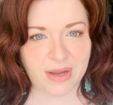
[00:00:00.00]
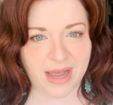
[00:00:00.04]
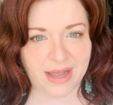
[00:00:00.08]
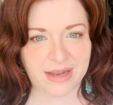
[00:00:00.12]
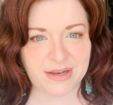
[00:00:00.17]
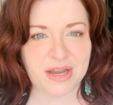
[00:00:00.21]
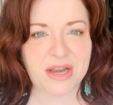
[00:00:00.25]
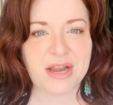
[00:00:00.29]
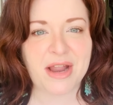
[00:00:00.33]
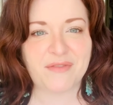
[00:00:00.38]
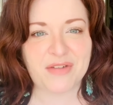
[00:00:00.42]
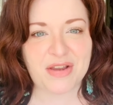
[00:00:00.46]

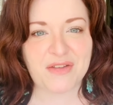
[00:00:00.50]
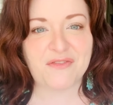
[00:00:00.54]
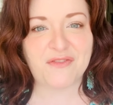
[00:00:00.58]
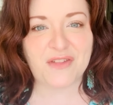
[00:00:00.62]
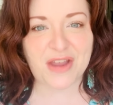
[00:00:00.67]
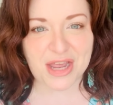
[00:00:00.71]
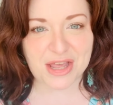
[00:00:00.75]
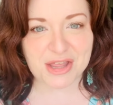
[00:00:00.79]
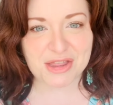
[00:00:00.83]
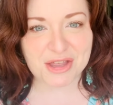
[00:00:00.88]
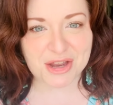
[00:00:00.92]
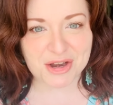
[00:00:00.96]
didn't have any
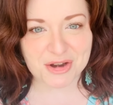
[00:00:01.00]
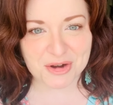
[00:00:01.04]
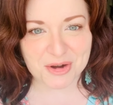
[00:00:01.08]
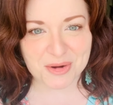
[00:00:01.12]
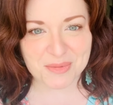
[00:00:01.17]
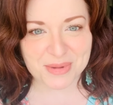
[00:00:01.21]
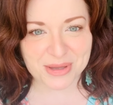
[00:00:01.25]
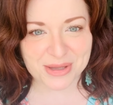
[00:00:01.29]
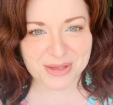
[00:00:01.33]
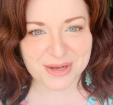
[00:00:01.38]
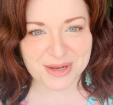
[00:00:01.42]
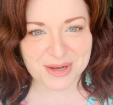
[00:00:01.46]
faith in her
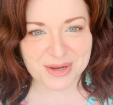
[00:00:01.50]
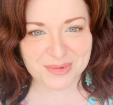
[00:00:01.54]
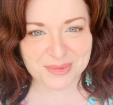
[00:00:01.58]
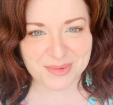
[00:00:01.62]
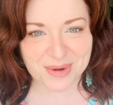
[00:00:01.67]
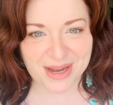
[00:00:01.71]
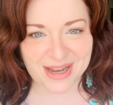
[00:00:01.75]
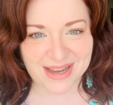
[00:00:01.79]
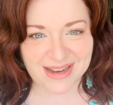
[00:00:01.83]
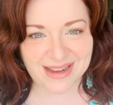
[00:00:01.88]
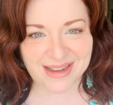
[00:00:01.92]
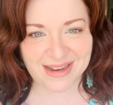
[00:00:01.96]
ability to
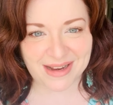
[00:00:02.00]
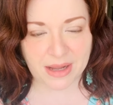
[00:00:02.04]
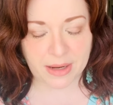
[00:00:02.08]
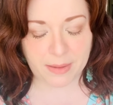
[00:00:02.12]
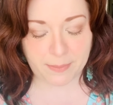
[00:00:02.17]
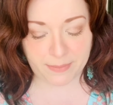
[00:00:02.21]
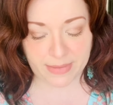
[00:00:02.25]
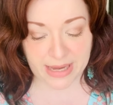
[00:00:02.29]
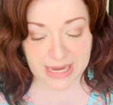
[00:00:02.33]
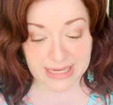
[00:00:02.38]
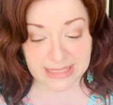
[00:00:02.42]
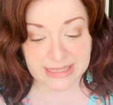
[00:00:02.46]
write an
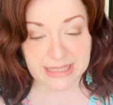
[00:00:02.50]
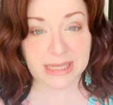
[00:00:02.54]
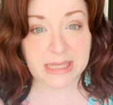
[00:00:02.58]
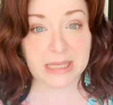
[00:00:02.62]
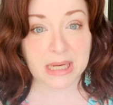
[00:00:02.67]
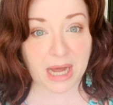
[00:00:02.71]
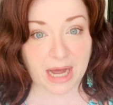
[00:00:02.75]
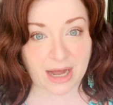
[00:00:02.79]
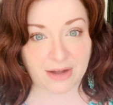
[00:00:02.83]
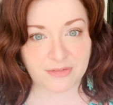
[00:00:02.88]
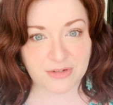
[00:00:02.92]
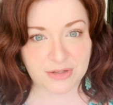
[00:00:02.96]
amazing
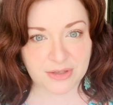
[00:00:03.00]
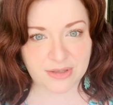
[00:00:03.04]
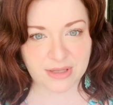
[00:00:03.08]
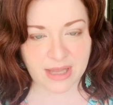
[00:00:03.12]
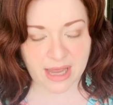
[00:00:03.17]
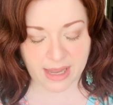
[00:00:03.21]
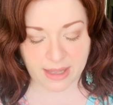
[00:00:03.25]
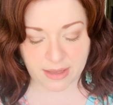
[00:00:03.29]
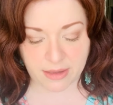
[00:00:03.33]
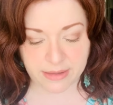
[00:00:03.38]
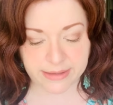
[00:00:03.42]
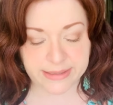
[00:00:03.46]
novel,
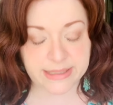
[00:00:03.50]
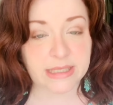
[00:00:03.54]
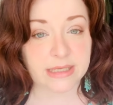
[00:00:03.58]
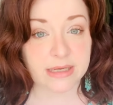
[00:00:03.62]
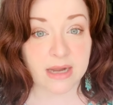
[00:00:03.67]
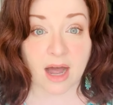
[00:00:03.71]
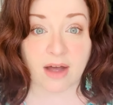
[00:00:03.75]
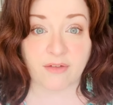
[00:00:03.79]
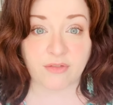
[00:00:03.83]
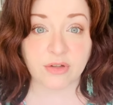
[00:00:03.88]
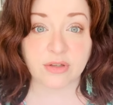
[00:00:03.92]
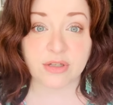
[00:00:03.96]
and this
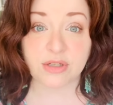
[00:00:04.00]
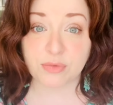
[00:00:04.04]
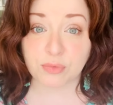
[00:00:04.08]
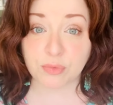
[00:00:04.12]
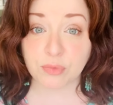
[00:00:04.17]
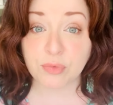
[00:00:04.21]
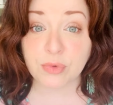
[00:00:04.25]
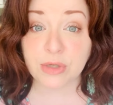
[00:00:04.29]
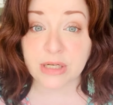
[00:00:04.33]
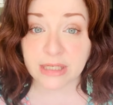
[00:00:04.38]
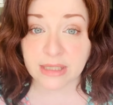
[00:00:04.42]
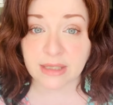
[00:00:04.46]
novel is
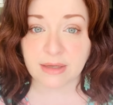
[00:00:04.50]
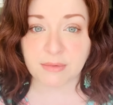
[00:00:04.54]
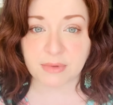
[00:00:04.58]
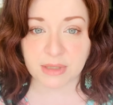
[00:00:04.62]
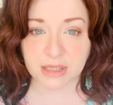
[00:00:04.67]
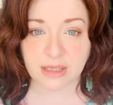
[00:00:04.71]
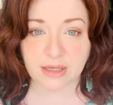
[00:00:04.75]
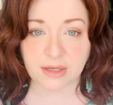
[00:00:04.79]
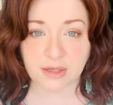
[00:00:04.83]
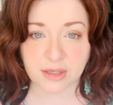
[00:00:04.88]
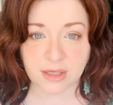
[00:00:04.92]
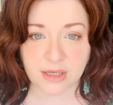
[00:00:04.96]
really,
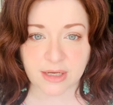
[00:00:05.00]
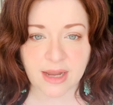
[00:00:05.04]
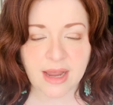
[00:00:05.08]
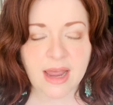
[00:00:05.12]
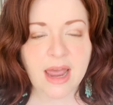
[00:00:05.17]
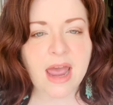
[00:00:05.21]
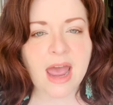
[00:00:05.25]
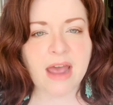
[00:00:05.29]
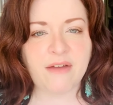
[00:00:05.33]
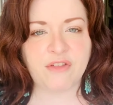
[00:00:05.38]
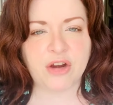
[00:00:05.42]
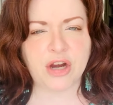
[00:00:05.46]
really good.
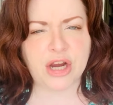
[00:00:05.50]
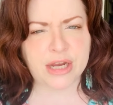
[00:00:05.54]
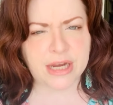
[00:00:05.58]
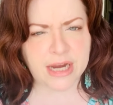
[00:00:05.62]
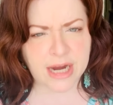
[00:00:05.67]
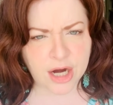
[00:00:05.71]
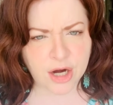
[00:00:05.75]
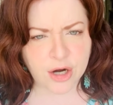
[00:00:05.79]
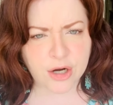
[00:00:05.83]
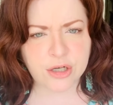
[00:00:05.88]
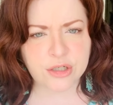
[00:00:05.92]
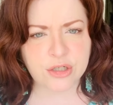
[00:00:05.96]
Very
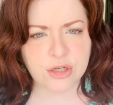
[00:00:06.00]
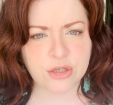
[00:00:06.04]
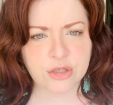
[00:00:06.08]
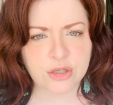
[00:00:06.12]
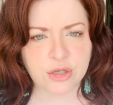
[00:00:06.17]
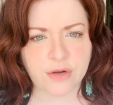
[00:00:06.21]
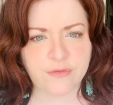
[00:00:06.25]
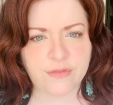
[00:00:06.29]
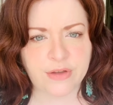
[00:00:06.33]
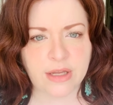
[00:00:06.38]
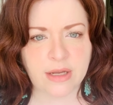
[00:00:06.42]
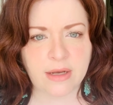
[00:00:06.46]
character
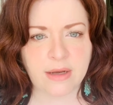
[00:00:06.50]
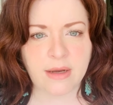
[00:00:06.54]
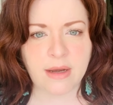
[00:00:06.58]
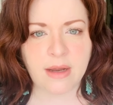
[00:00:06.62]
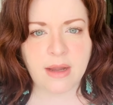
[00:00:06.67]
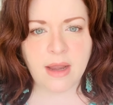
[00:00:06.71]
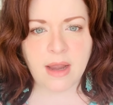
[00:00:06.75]
driven,